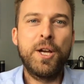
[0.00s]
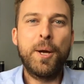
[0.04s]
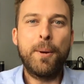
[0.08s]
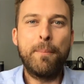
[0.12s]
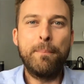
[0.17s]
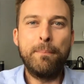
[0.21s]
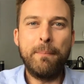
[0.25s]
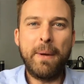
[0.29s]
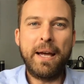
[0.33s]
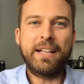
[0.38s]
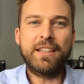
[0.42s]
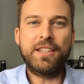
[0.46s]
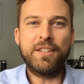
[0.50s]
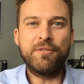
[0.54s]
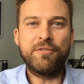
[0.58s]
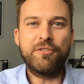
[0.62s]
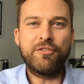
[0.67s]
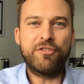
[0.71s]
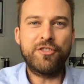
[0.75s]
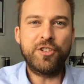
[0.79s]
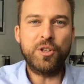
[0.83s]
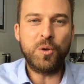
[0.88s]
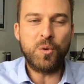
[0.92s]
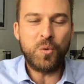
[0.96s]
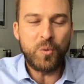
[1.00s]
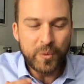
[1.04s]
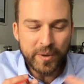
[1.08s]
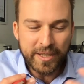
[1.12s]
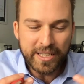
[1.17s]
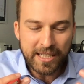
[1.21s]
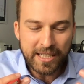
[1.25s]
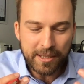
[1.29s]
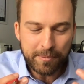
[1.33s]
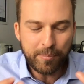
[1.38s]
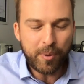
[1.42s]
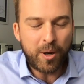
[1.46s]
make them feel
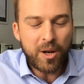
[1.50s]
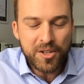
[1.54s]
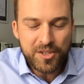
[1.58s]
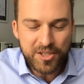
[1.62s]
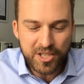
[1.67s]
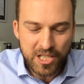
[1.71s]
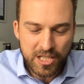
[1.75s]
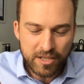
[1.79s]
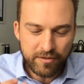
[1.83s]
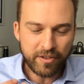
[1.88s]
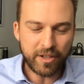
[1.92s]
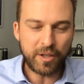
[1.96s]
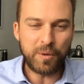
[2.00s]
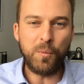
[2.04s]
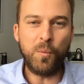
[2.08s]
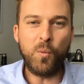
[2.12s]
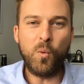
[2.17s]
really positive and